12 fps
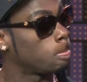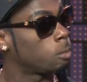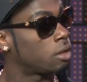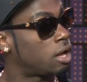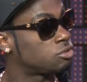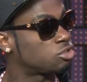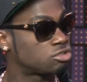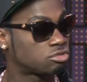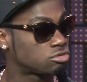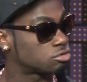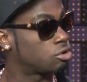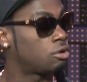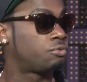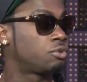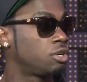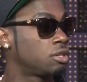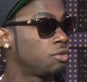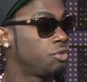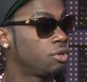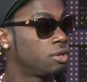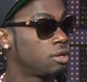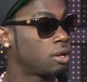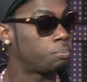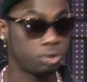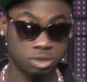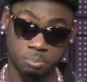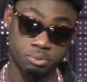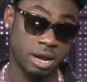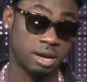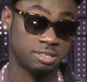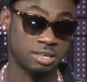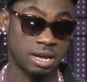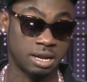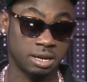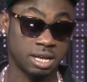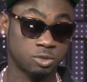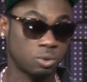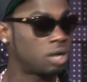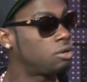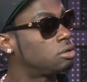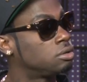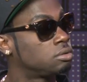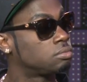and just go for it. Put the pride aside, and that's what I done.